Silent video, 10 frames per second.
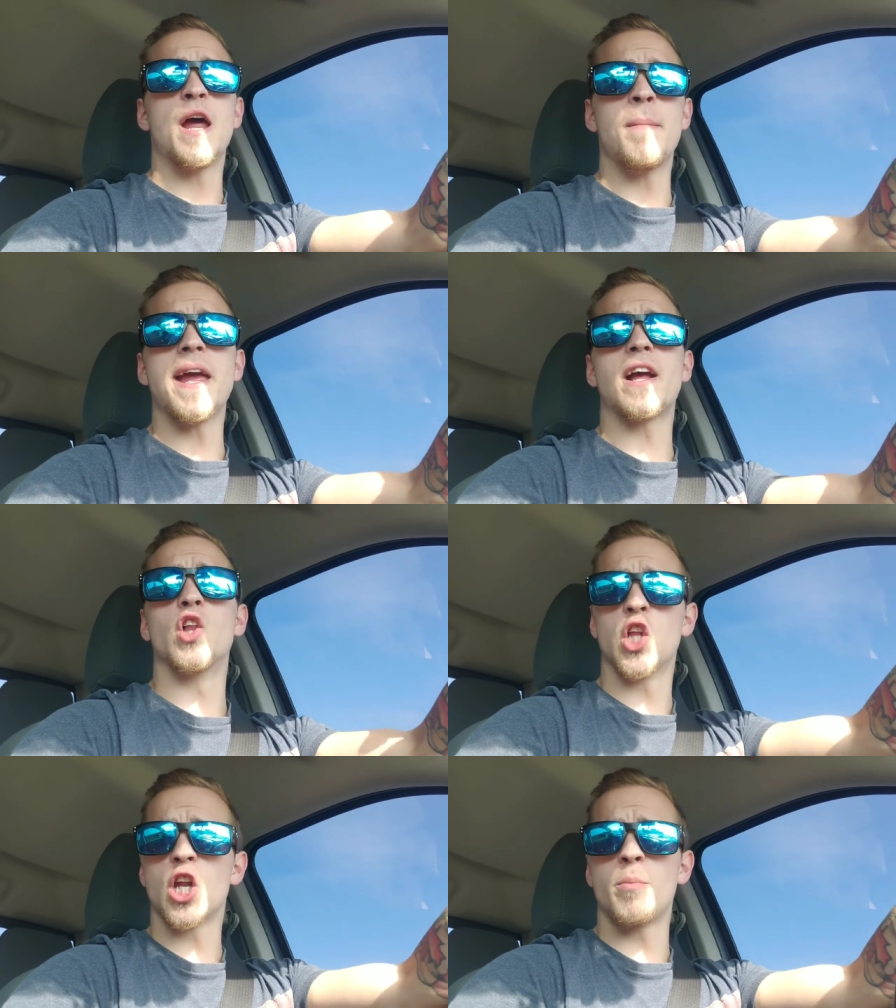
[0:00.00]
and make a
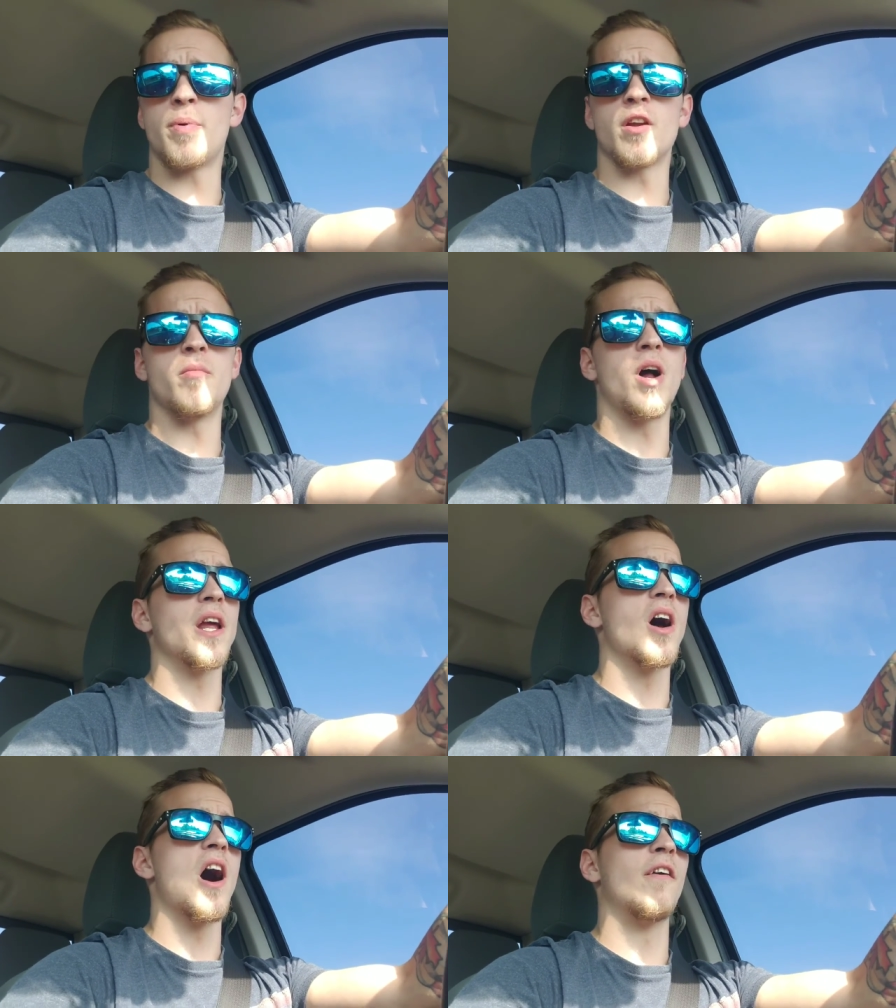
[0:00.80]
little bit of
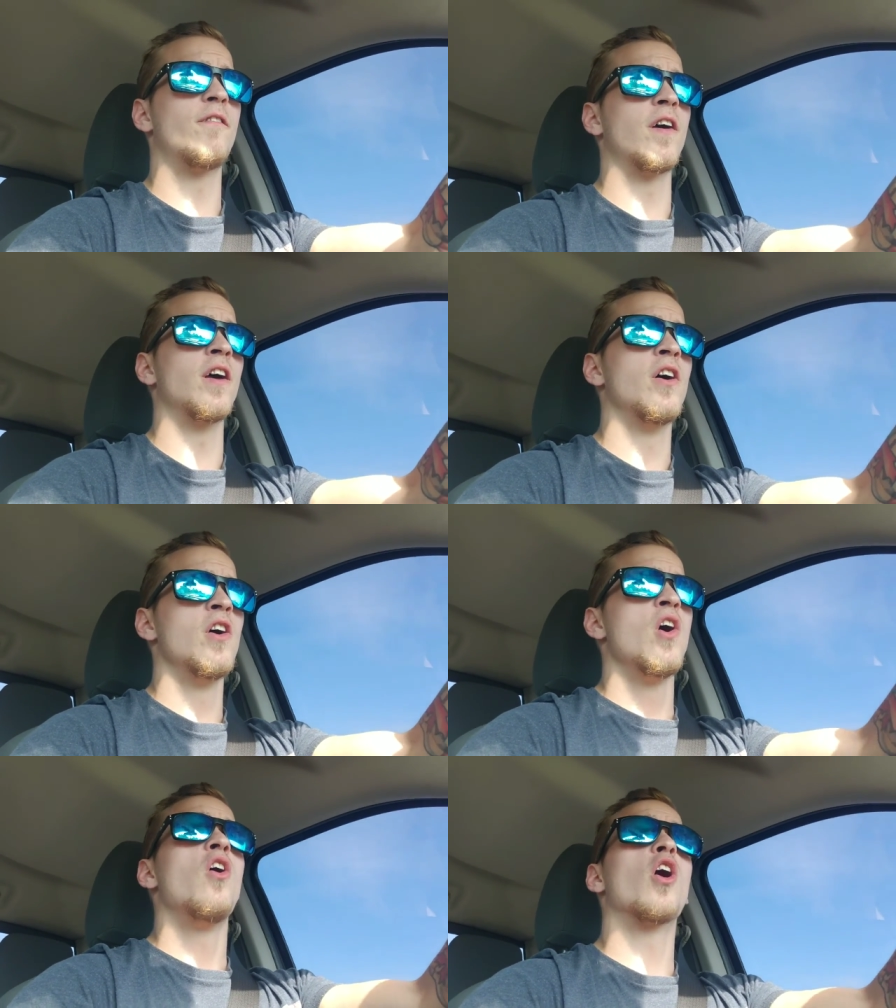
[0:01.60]
money off it
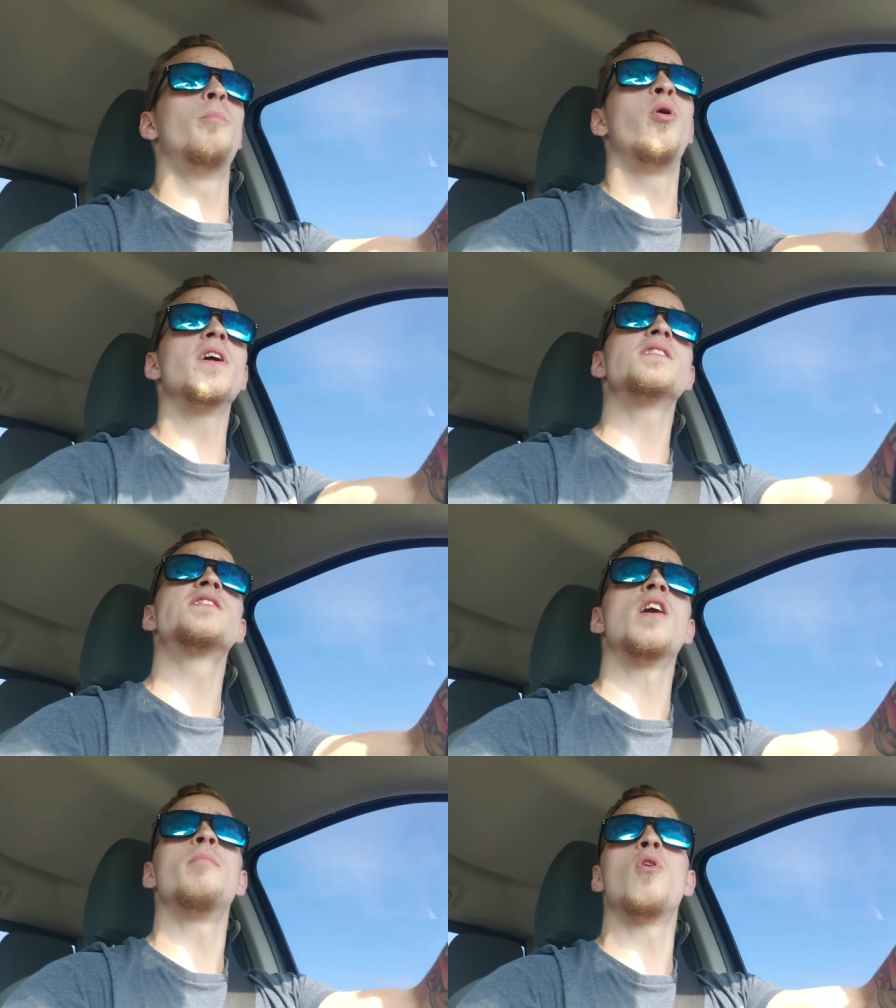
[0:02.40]
or put
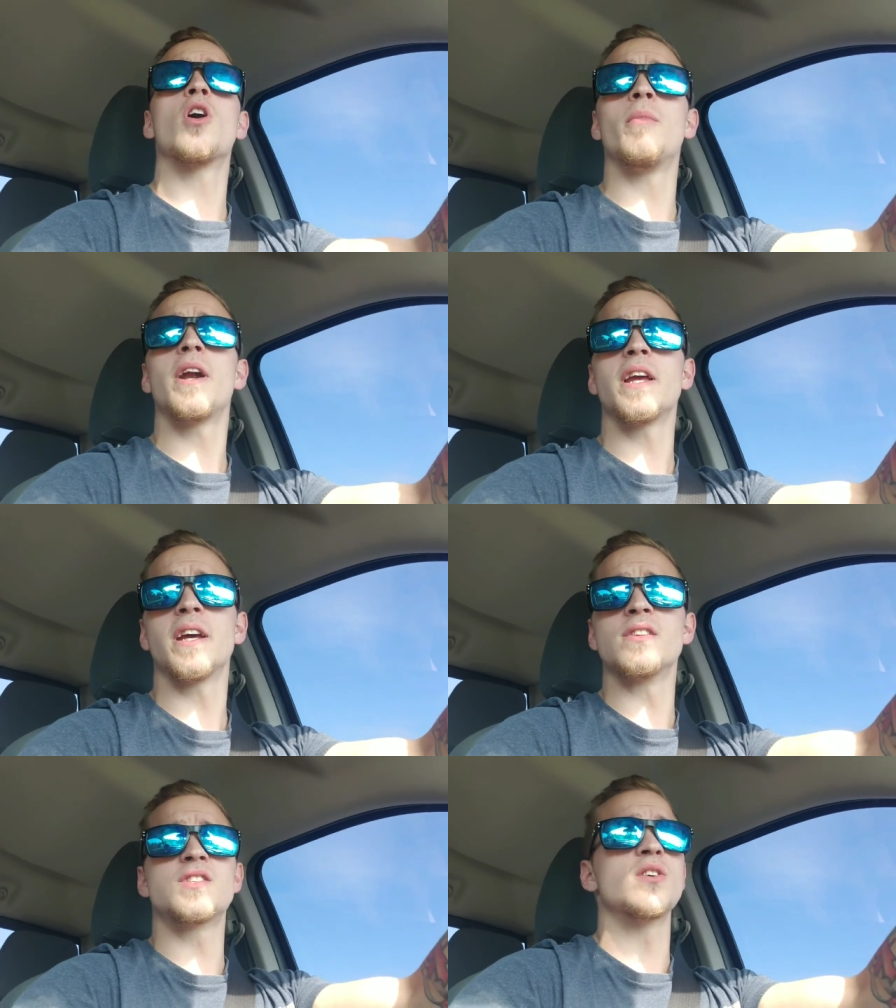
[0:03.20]
some more
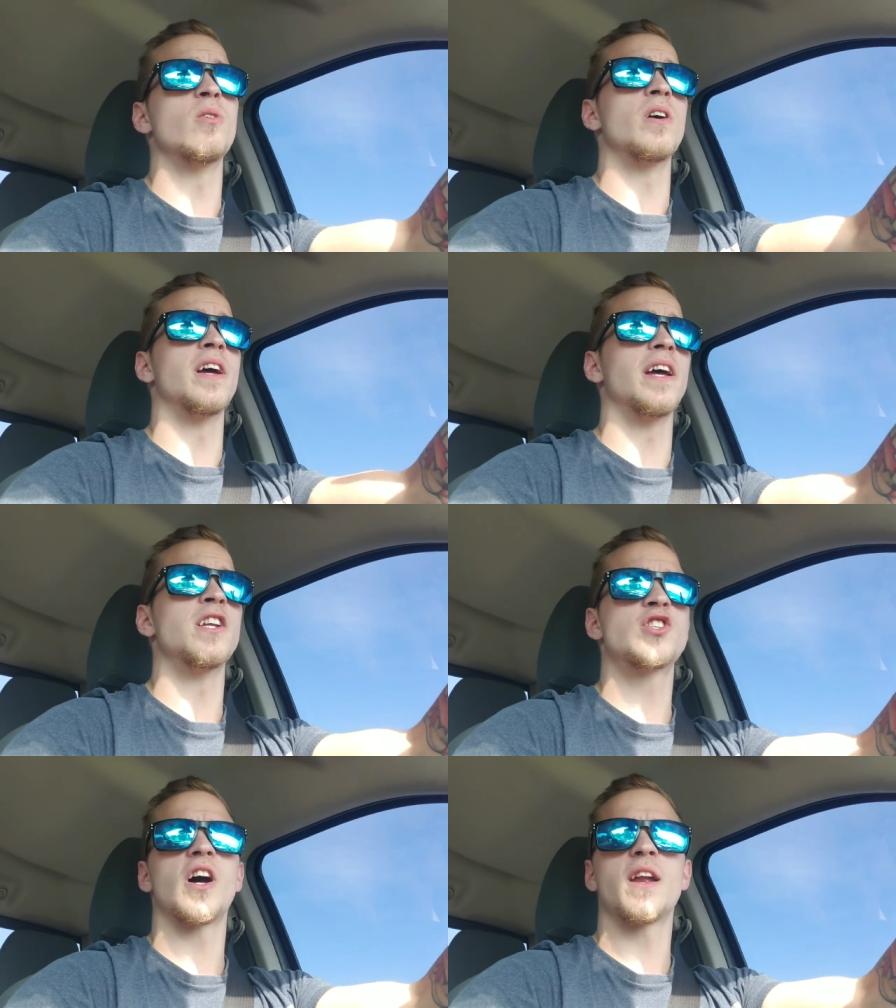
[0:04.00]
money into it
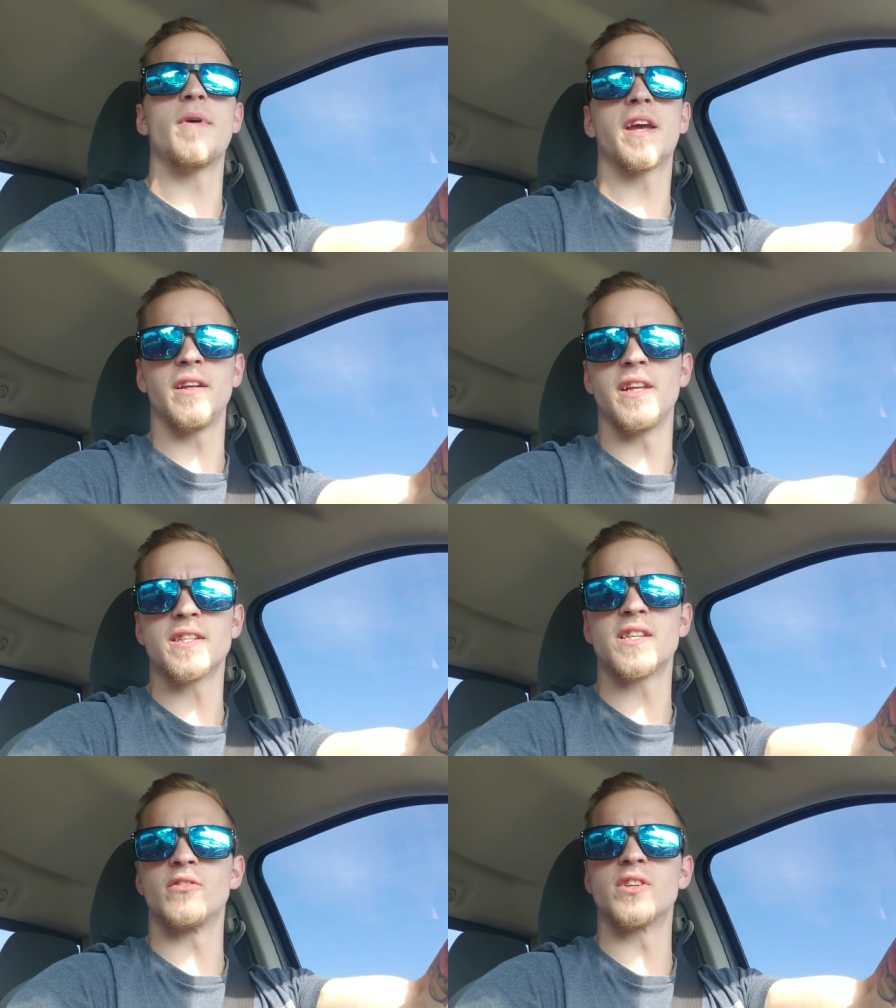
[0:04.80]
and try to make a
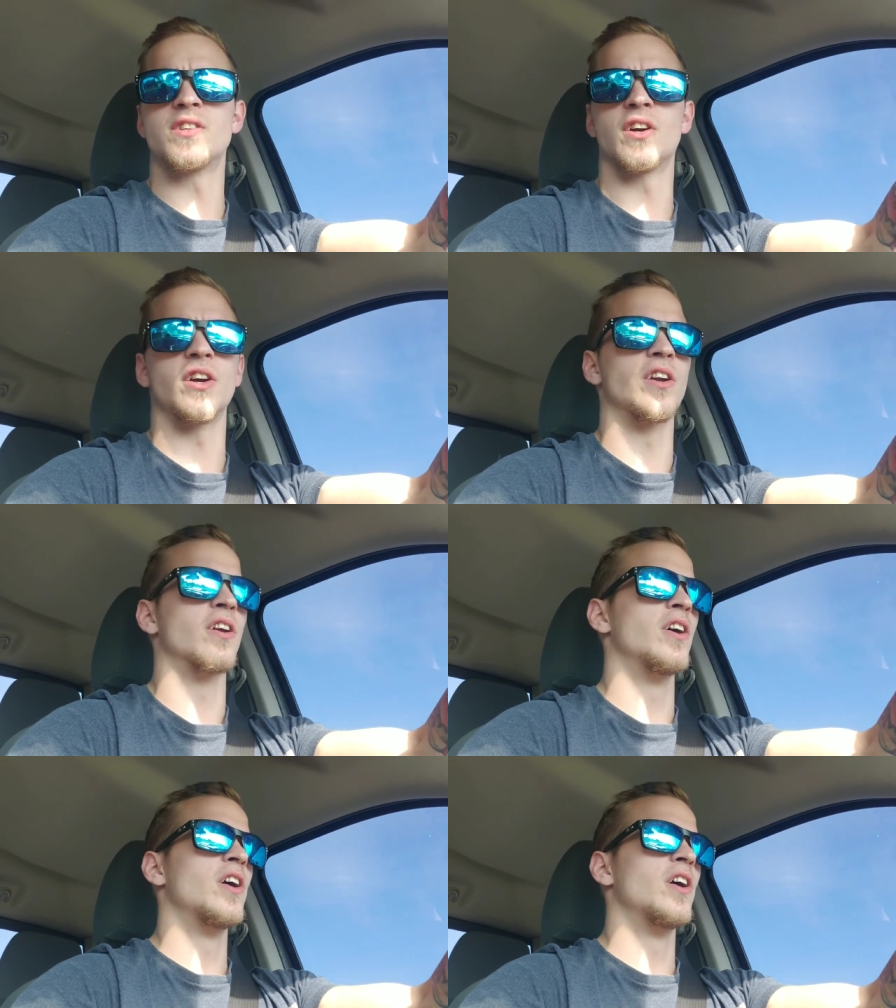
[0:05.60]
decent return.